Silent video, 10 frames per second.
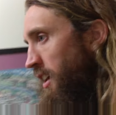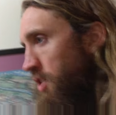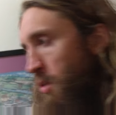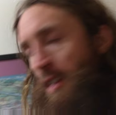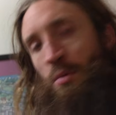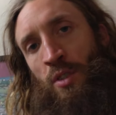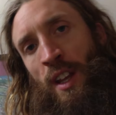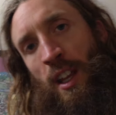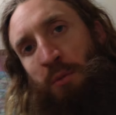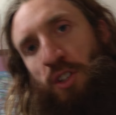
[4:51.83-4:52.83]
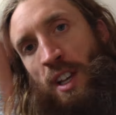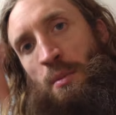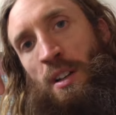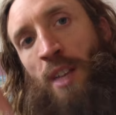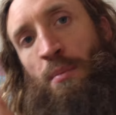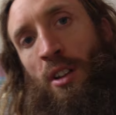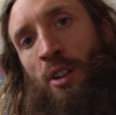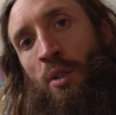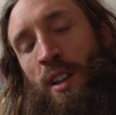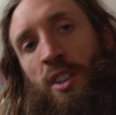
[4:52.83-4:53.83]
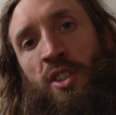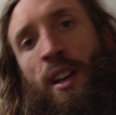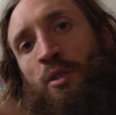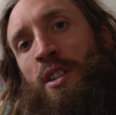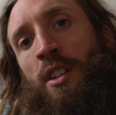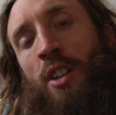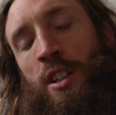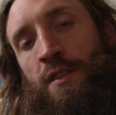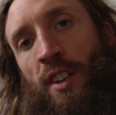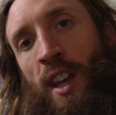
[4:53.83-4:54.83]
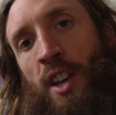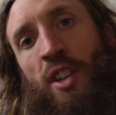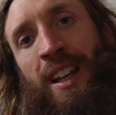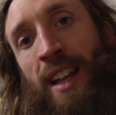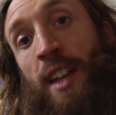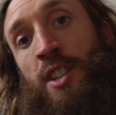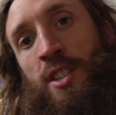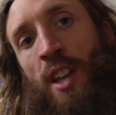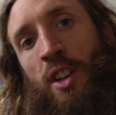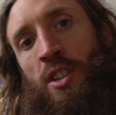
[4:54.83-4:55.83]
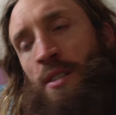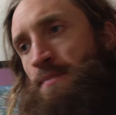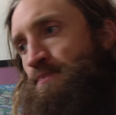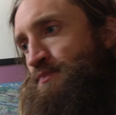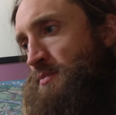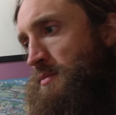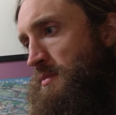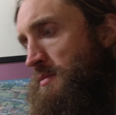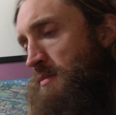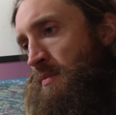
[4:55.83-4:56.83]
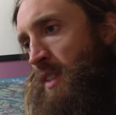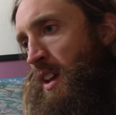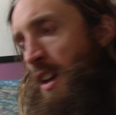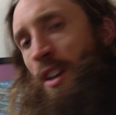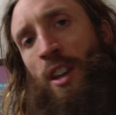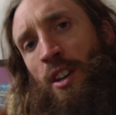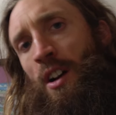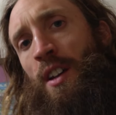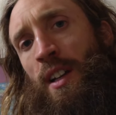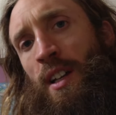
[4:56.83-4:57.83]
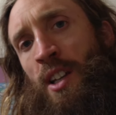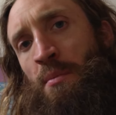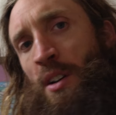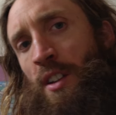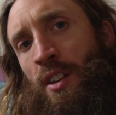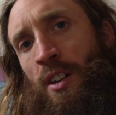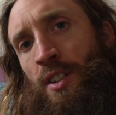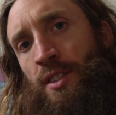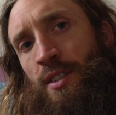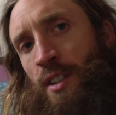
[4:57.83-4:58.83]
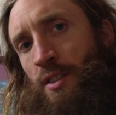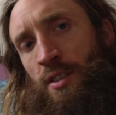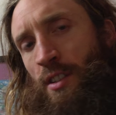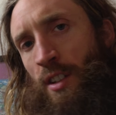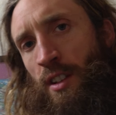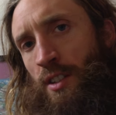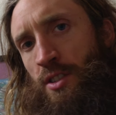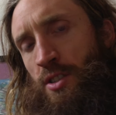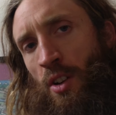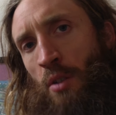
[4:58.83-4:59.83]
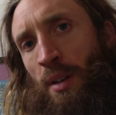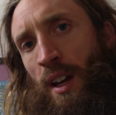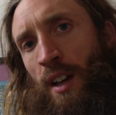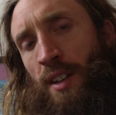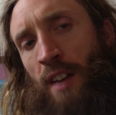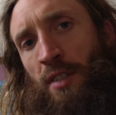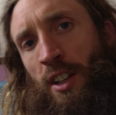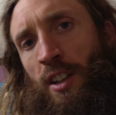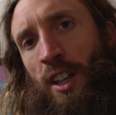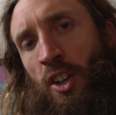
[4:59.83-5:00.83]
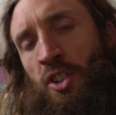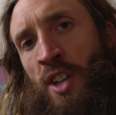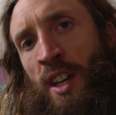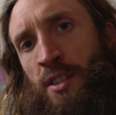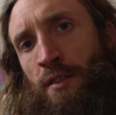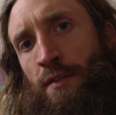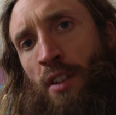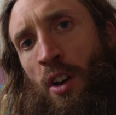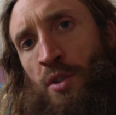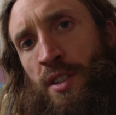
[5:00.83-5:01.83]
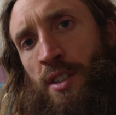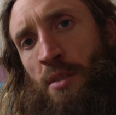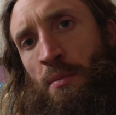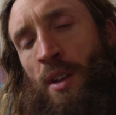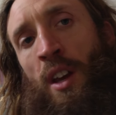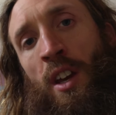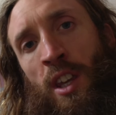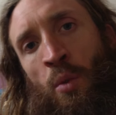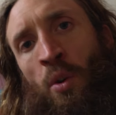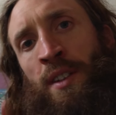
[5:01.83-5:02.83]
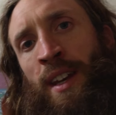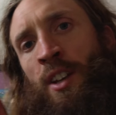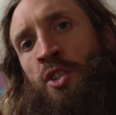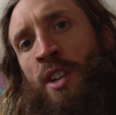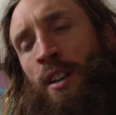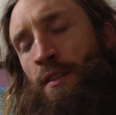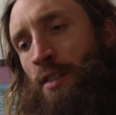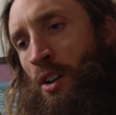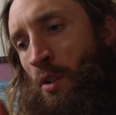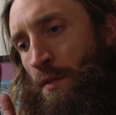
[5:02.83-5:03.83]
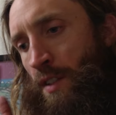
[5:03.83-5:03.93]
So everyone, check out my link below. Check out the detoxification and cleansing section. You gotta clean your body, guys. It's so bad to have congested flow system. You want energetic flow,